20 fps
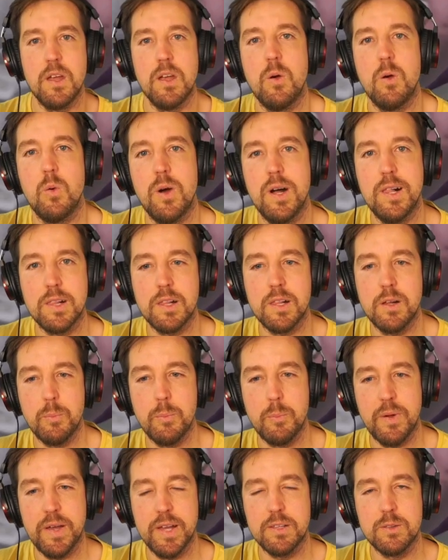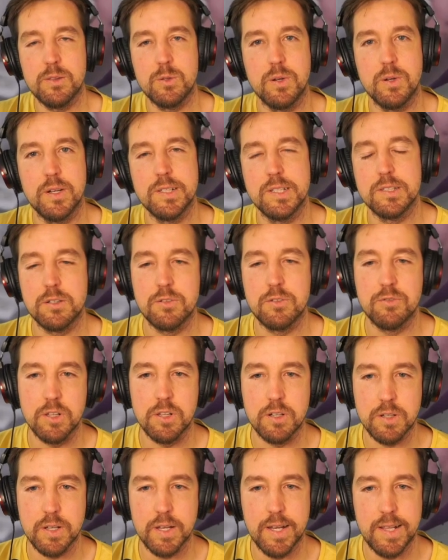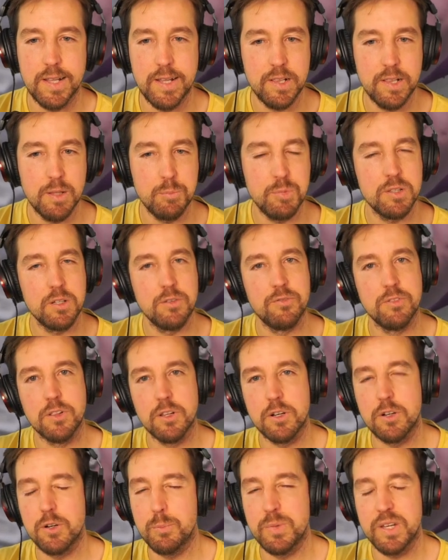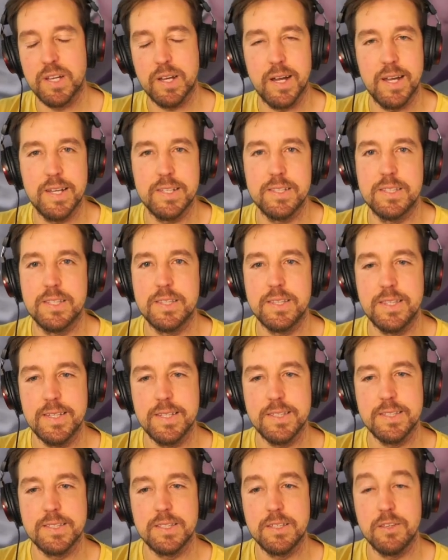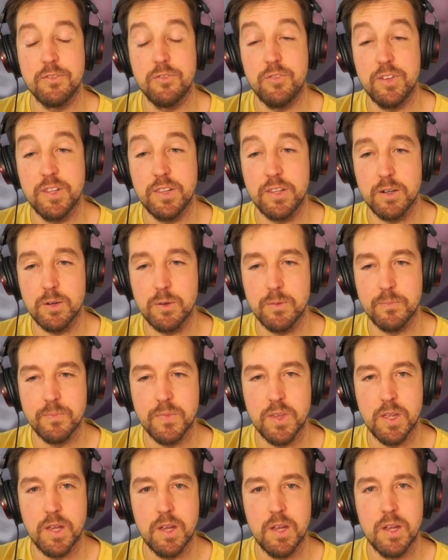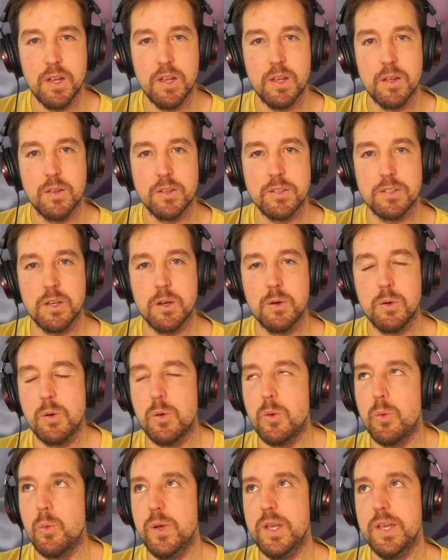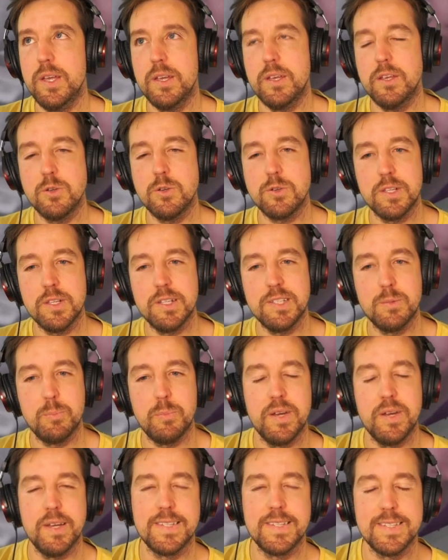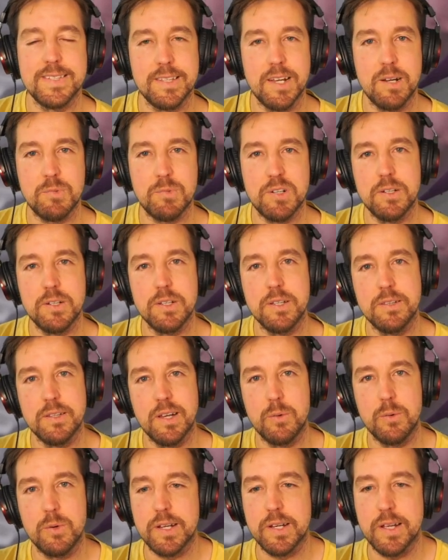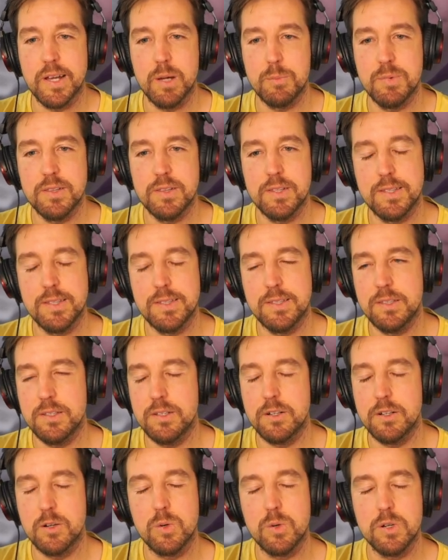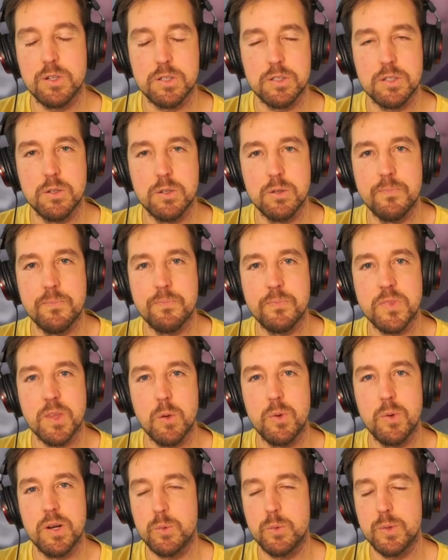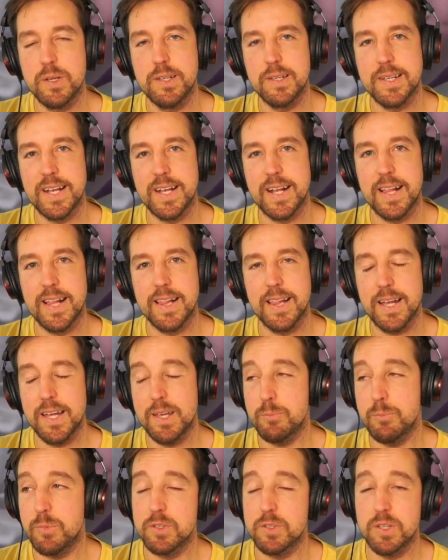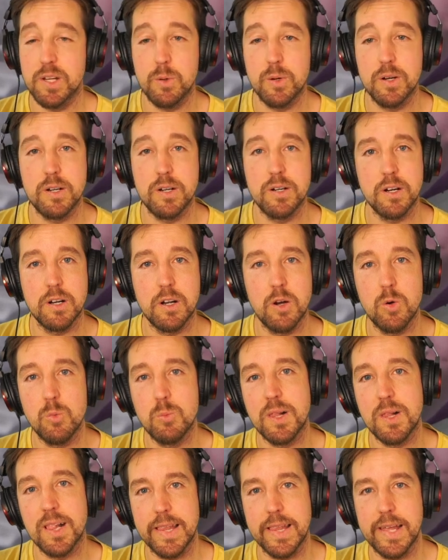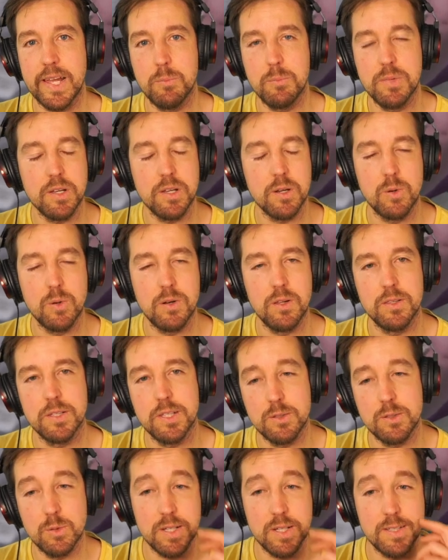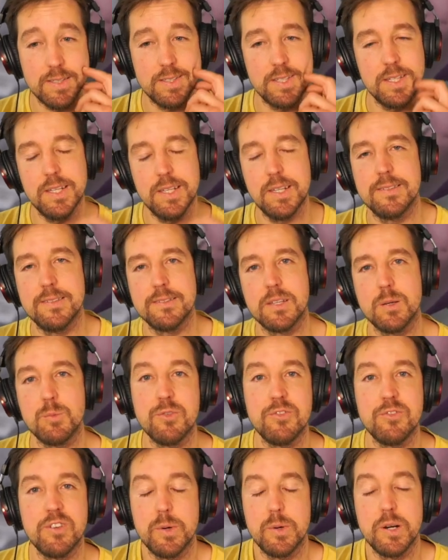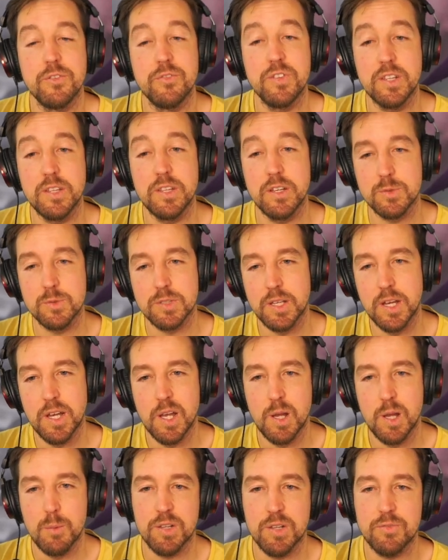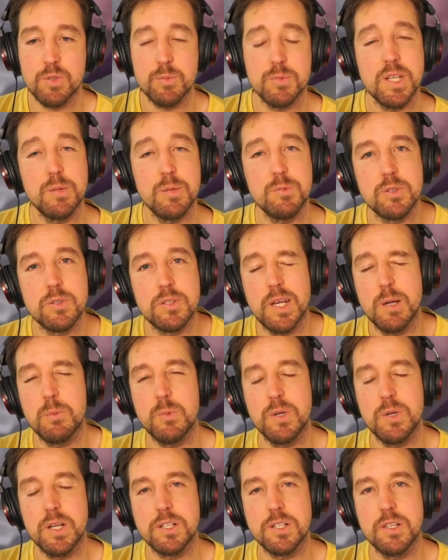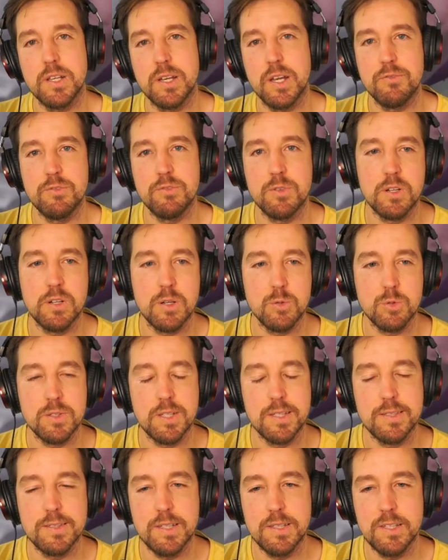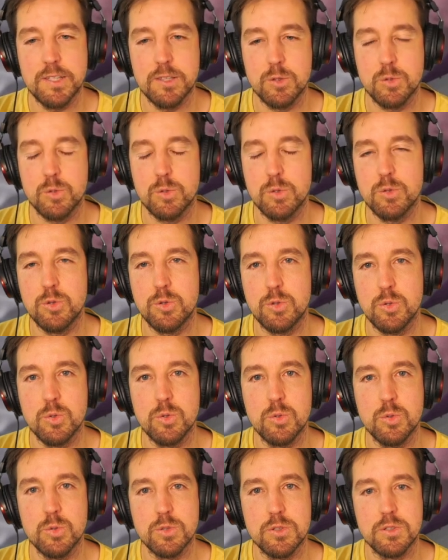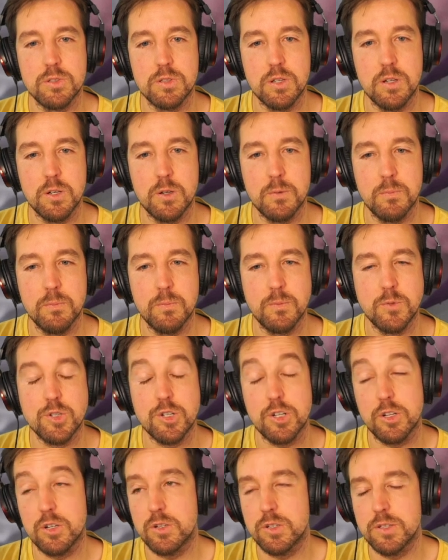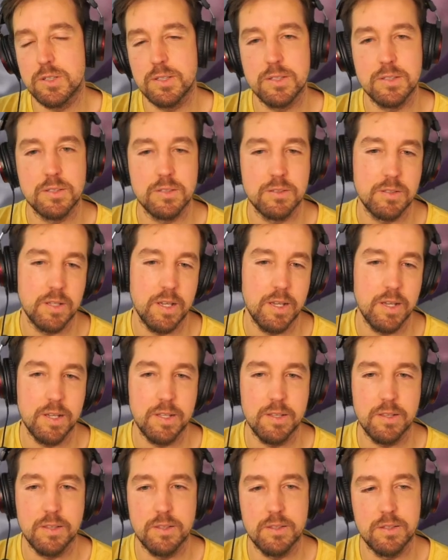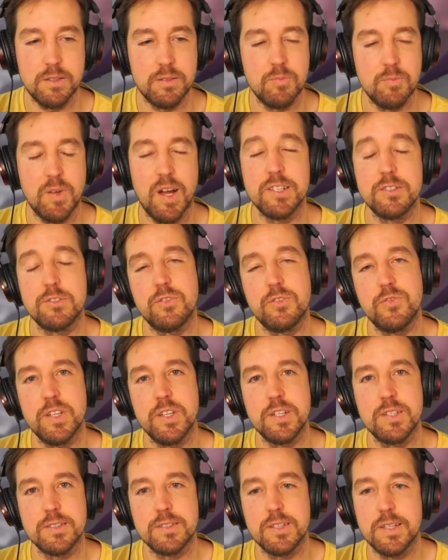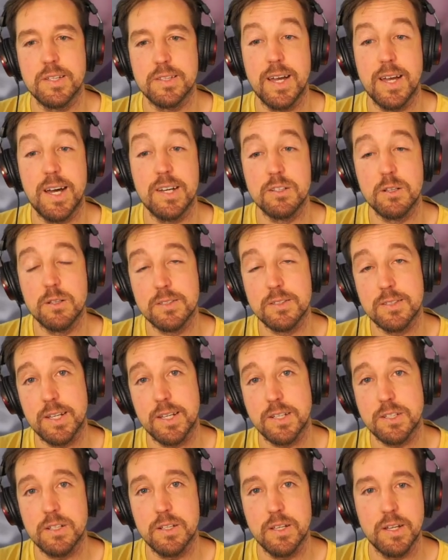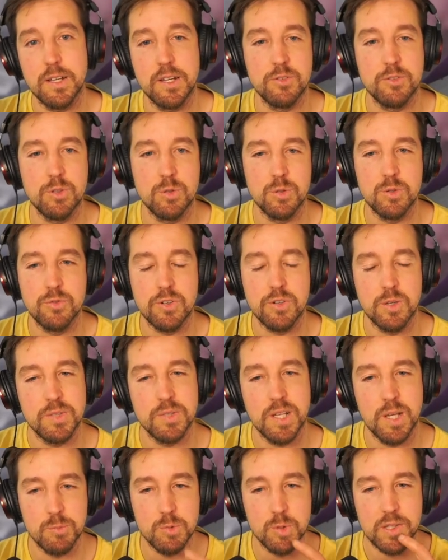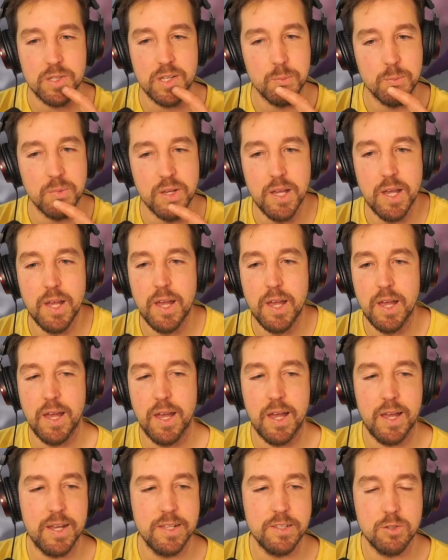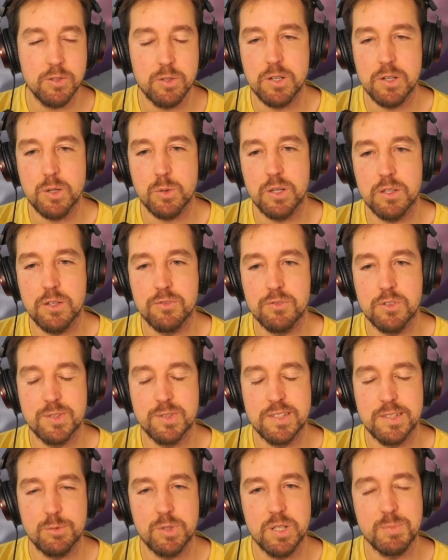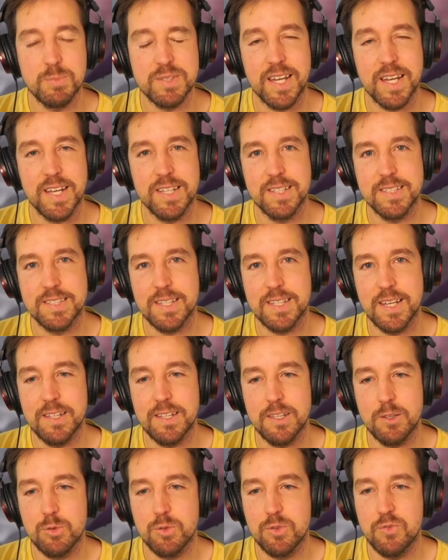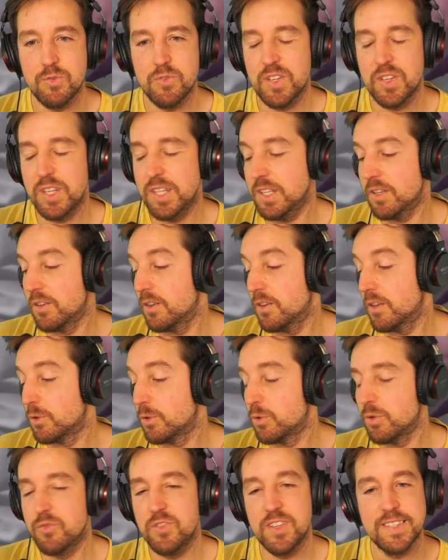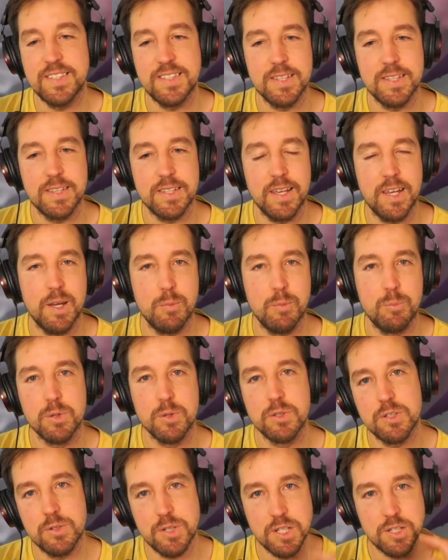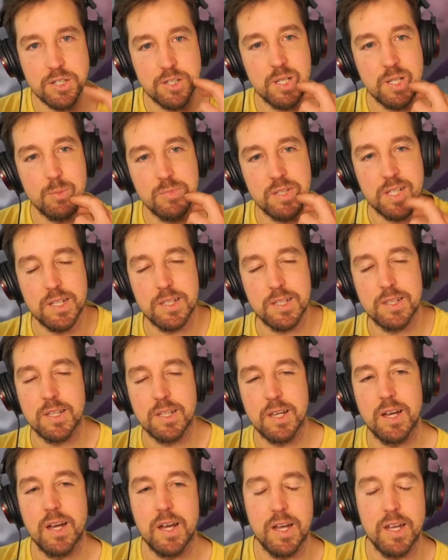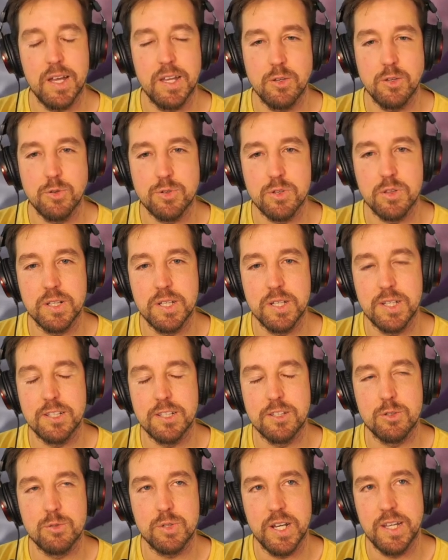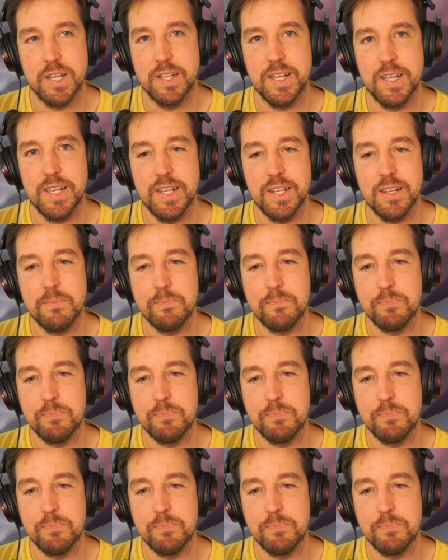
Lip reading: Welcome back to another vlog. A little bit of lore behind this video. So we usually spend summer in our cabin that is near Warsaw, where we climb on our home climbing wall that you can see in some of our videos. But from time to time we actually have to go to the city to do some chores and other things that adults actually have to do from time to time. And during one of those trips, I decided to visit a bouldering gym that I usually train in.